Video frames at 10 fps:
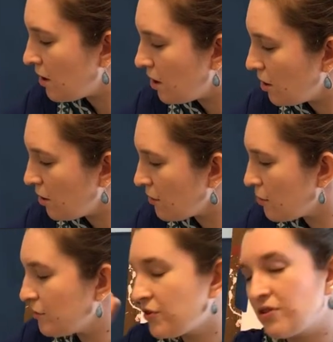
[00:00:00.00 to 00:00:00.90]
all
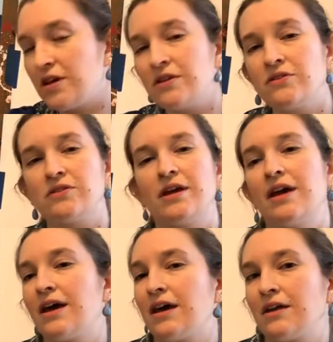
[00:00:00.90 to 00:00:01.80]
those things,
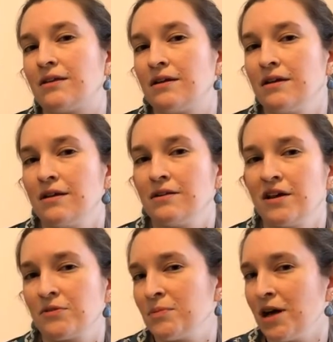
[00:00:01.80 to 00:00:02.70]
and take
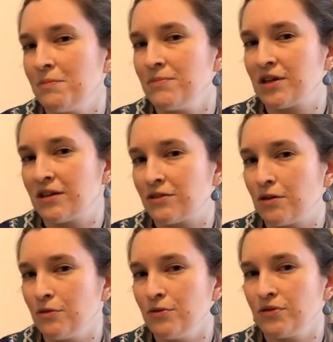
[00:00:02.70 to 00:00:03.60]
some time to get
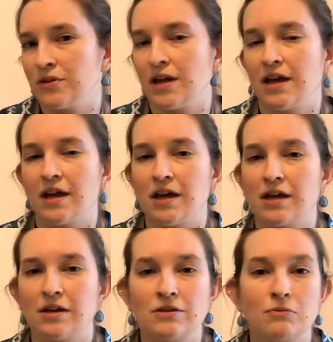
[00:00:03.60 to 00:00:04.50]
those,
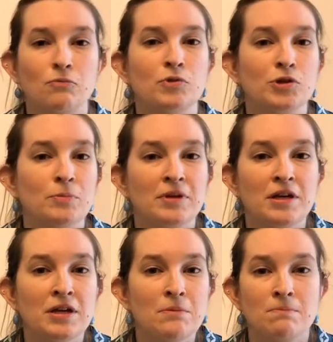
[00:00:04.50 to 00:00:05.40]
and we'll
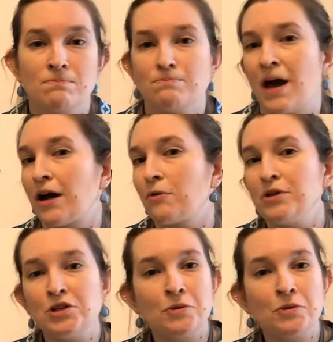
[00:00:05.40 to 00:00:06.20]
be back when you